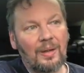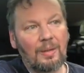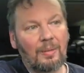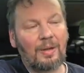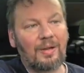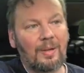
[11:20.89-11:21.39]

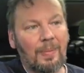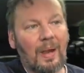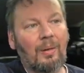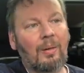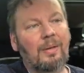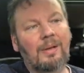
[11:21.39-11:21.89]
Because the
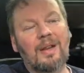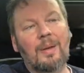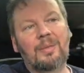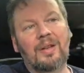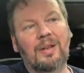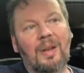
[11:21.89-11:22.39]
power
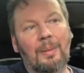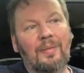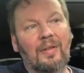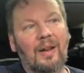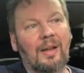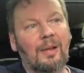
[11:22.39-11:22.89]
adapters kept
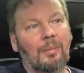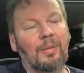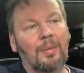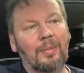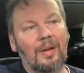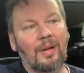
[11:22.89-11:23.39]
failing in
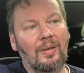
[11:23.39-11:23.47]
them.